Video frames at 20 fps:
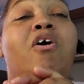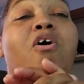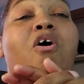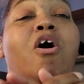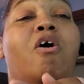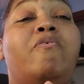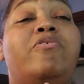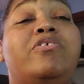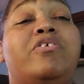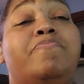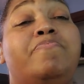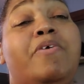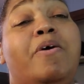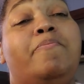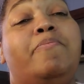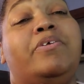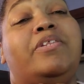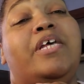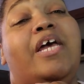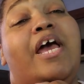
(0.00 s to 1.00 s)
Always
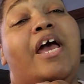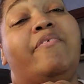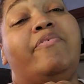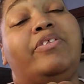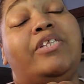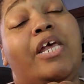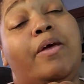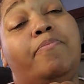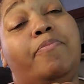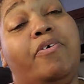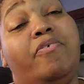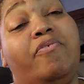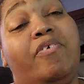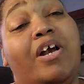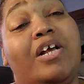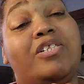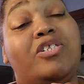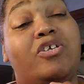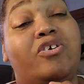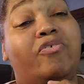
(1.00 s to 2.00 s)
remember that every day above
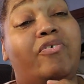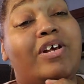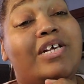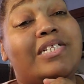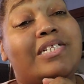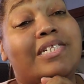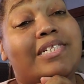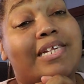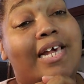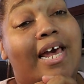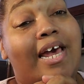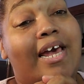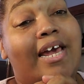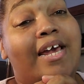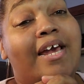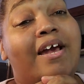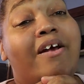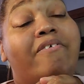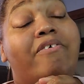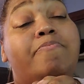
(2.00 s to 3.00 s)
ground is a great day.
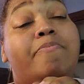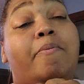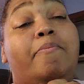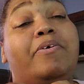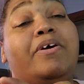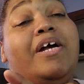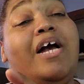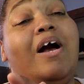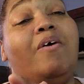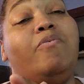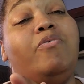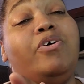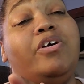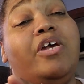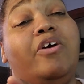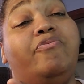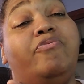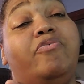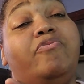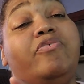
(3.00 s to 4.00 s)
Remember, God woke
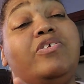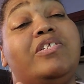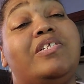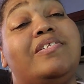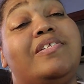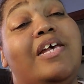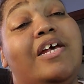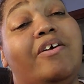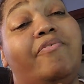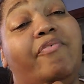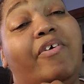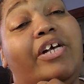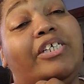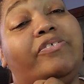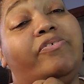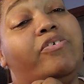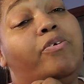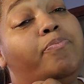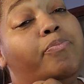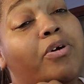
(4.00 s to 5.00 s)
you for a reason. Take
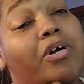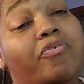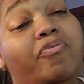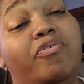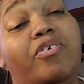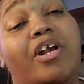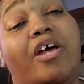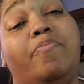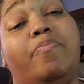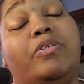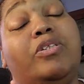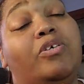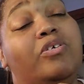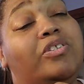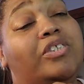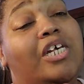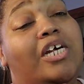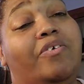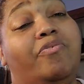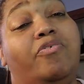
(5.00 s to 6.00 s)
advantage of your beautiful life, but don't
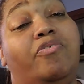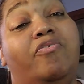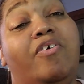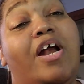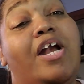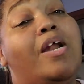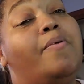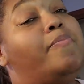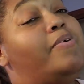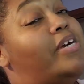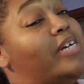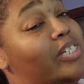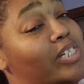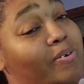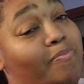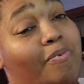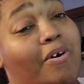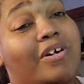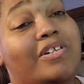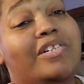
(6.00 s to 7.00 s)
take it for granted because
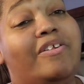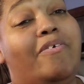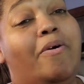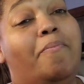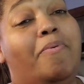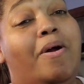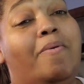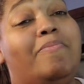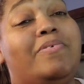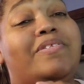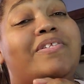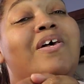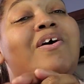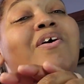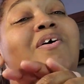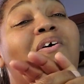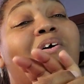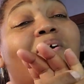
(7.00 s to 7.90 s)
tomorrow's there, I promise.